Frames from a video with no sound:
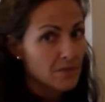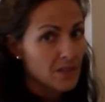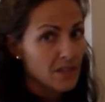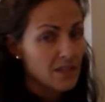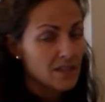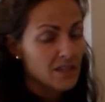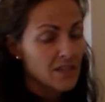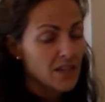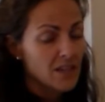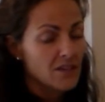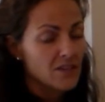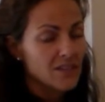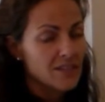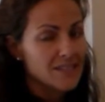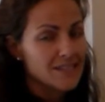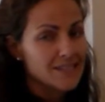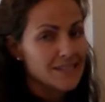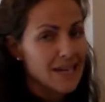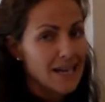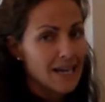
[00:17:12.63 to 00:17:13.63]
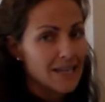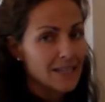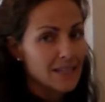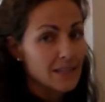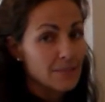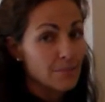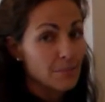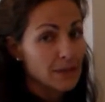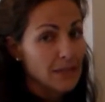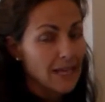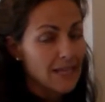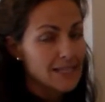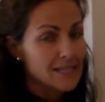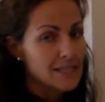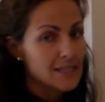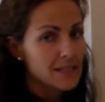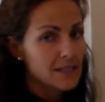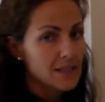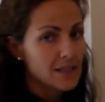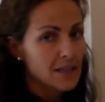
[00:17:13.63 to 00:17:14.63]
container, is not. It's
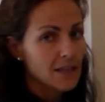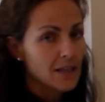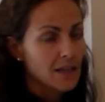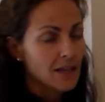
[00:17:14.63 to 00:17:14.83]
plastic,